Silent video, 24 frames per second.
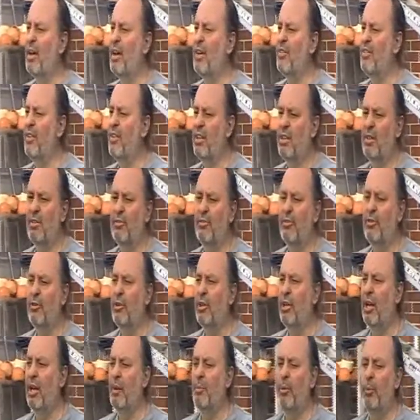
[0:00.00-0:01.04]
to think and feel, and you're
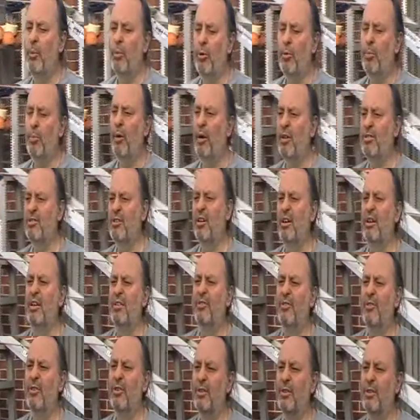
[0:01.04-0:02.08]
going to be ruled by a tiny
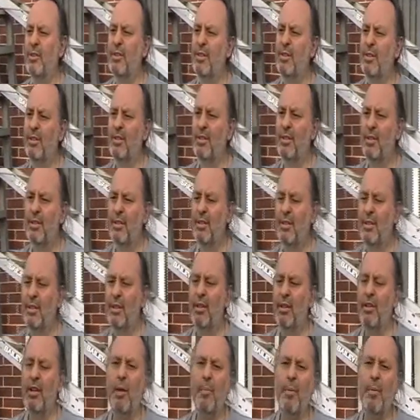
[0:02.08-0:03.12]
few.
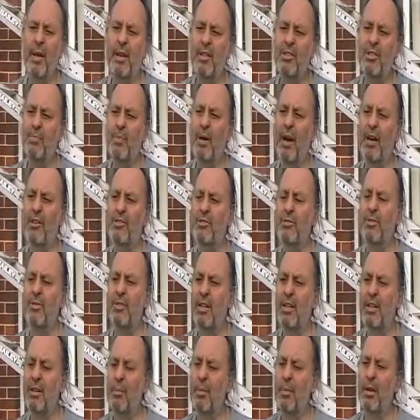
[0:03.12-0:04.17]
No man is master of
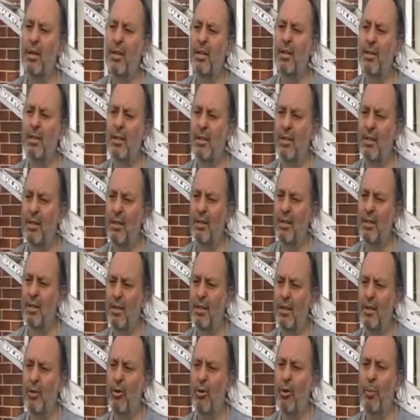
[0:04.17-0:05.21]
another man.
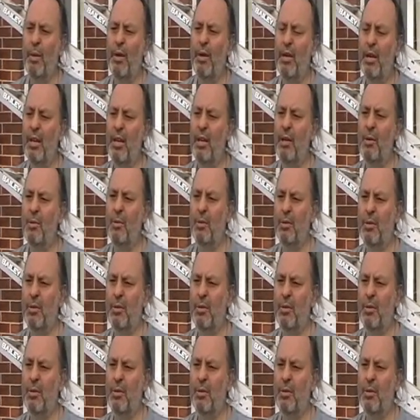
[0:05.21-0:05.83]
All men are equal.